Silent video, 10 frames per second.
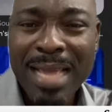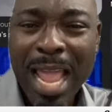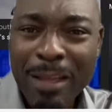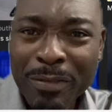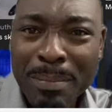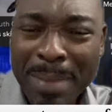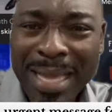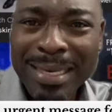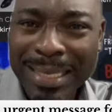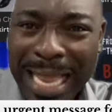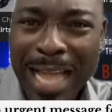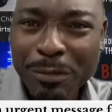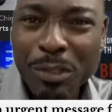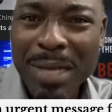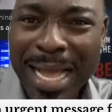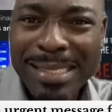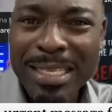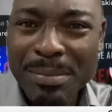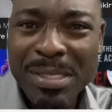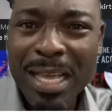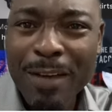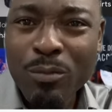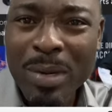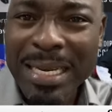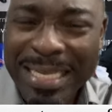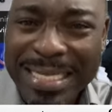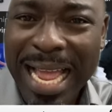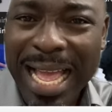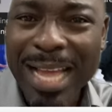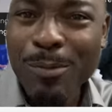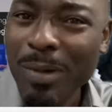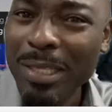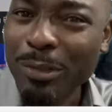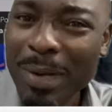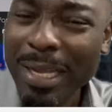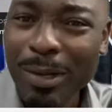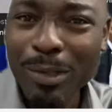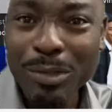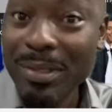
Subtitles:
Every man alive should ask himself, when I die, where do I go to?